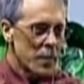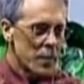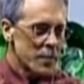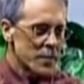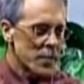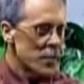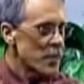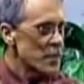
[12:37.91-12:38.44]

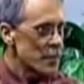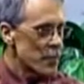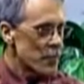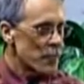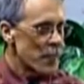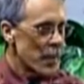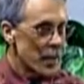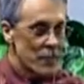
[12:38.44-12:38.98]
So I
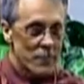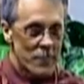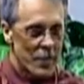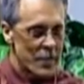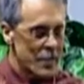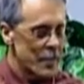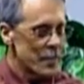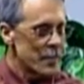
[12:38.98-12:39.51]
turned around
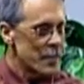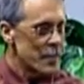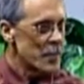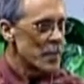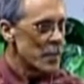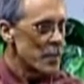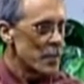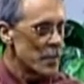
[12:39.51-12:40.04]
right there in the
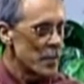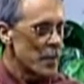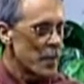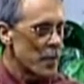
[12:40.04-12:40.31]
middle of the